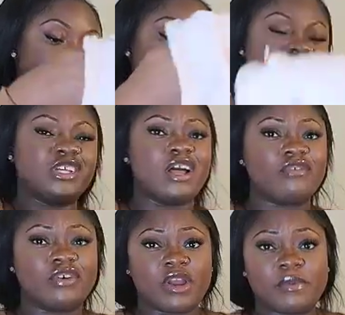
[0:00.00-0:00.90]
just to
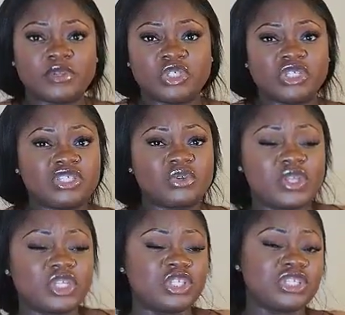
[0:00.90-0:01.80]
cover up and she so
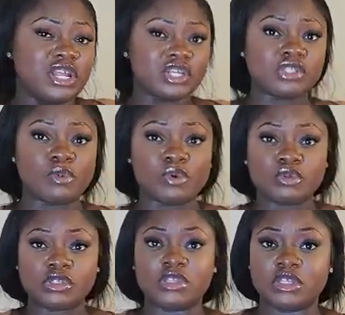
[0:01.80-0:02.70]
that she's not
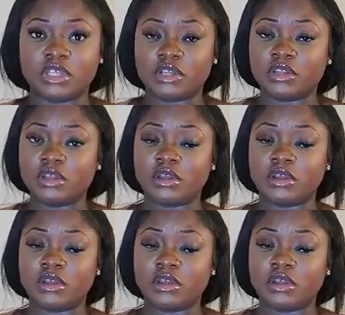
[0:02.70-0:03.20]
exposed to the